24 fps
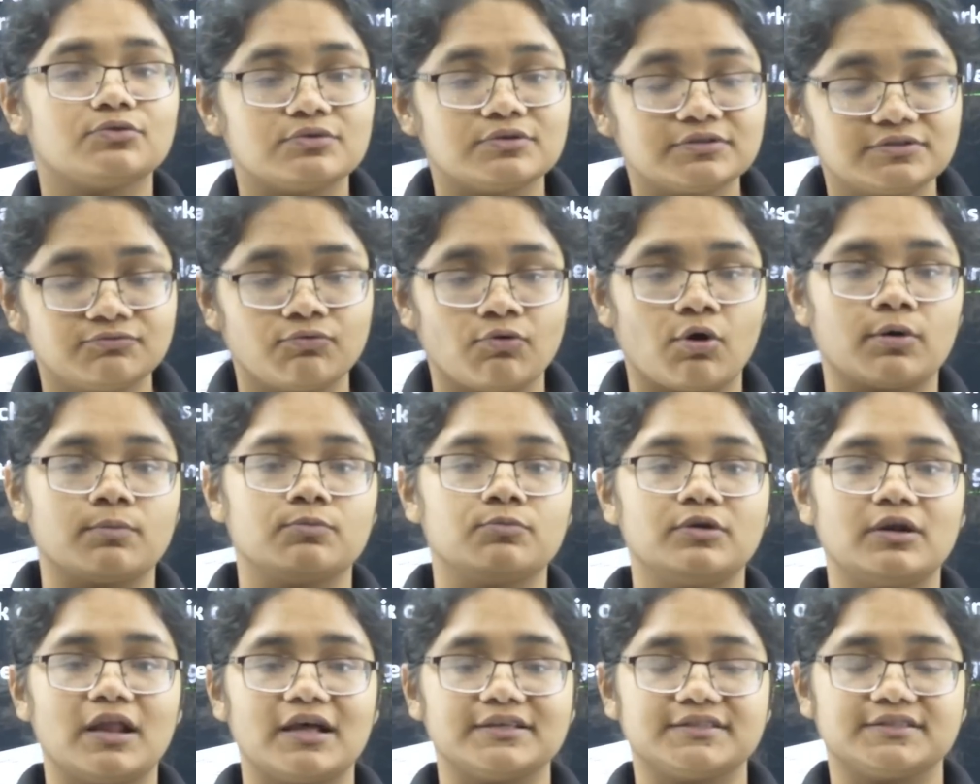those
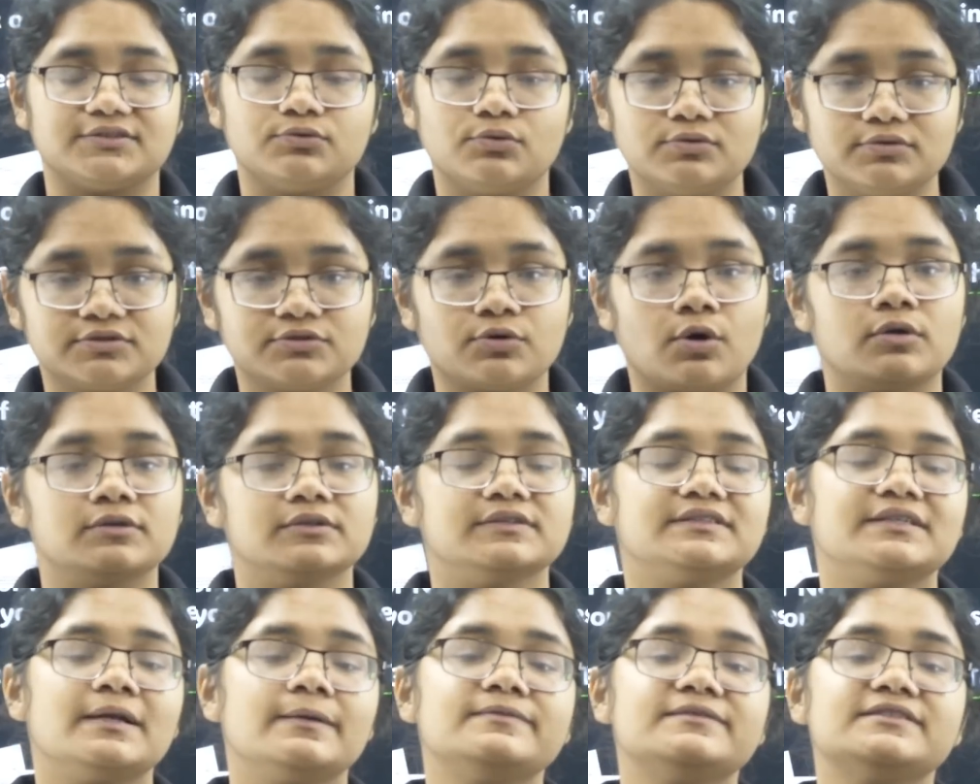formulas, those
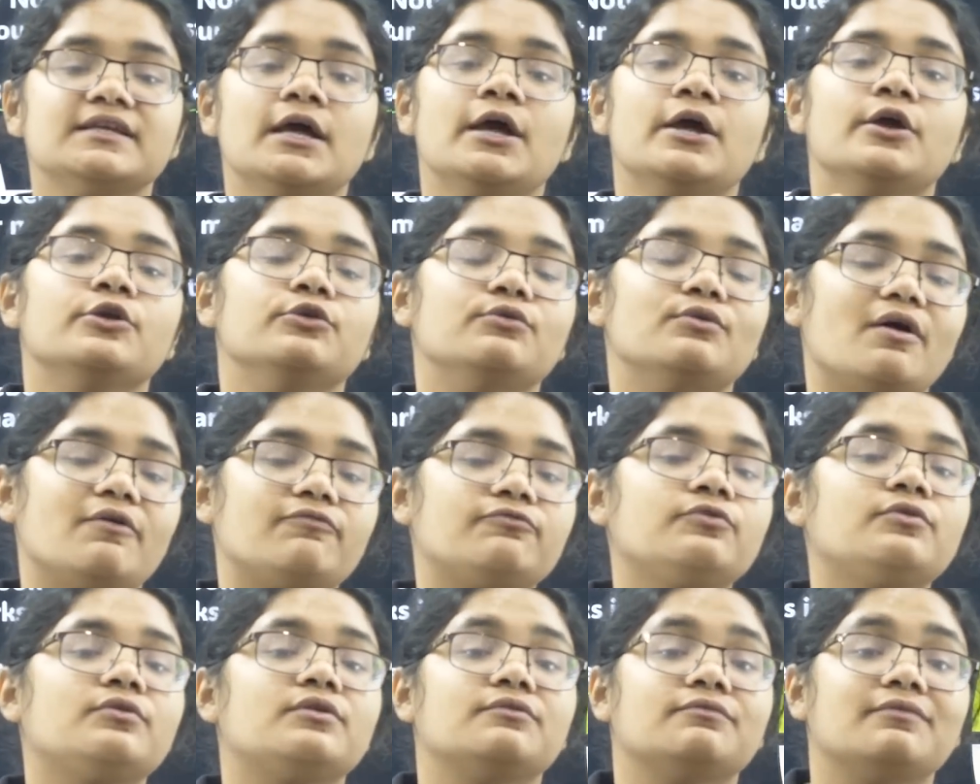concepts you
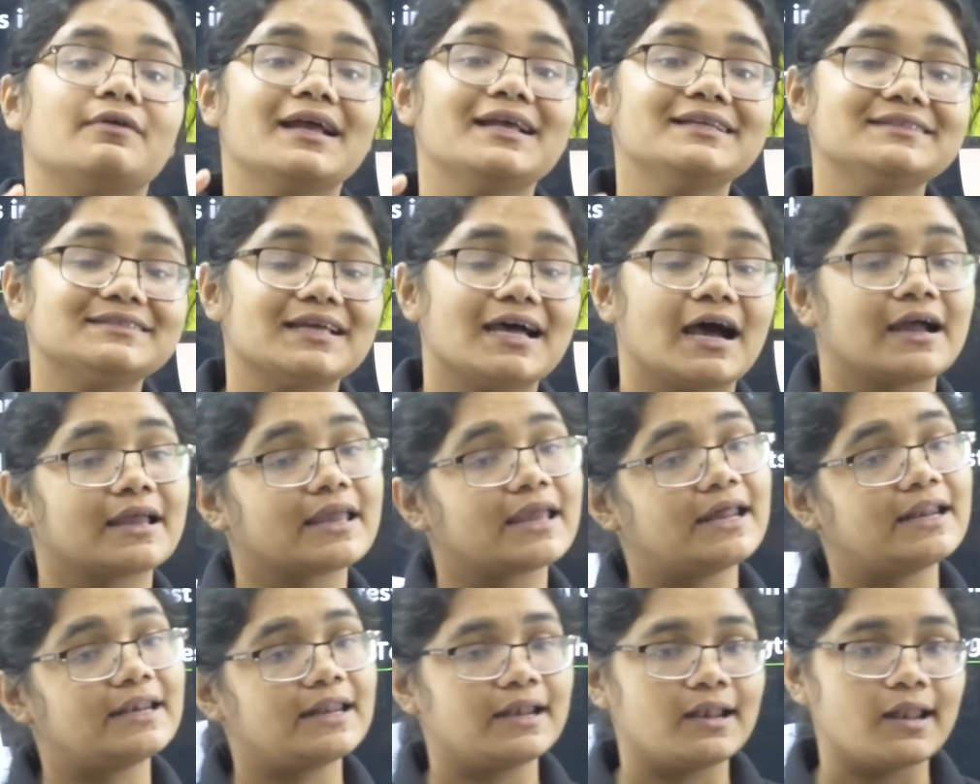have to revise
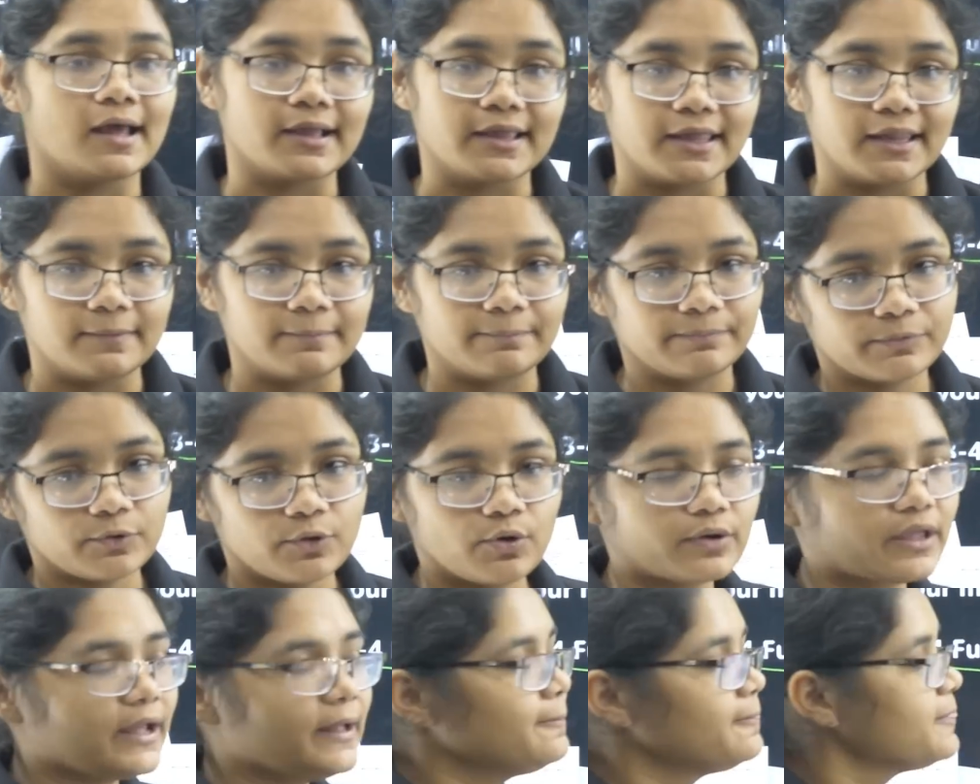again and again.
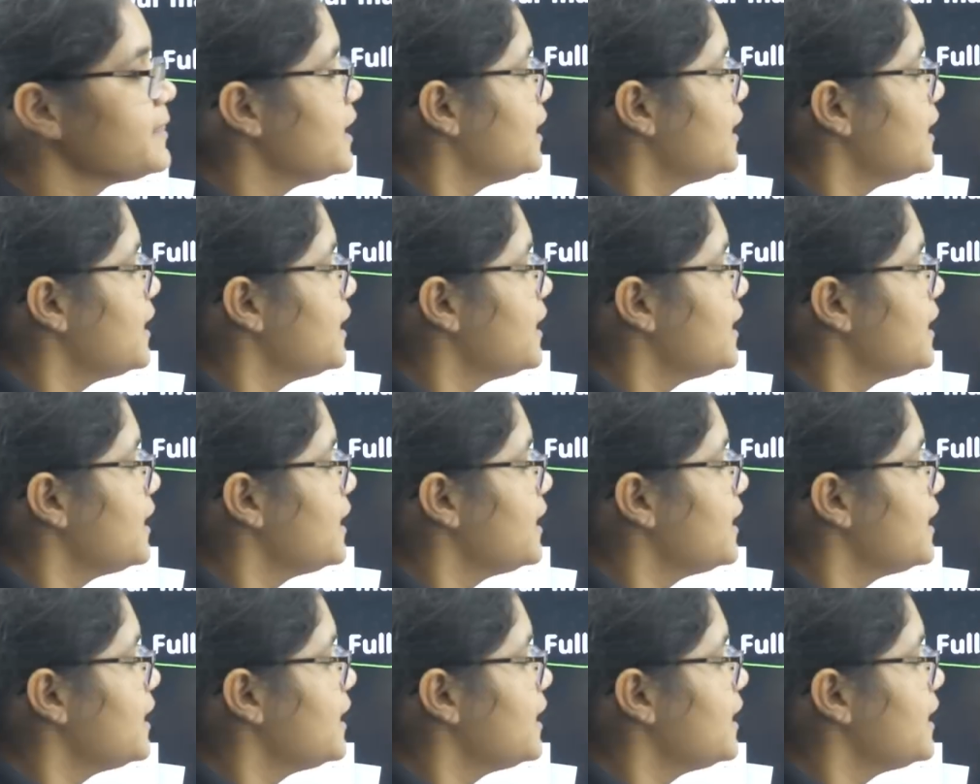Okay,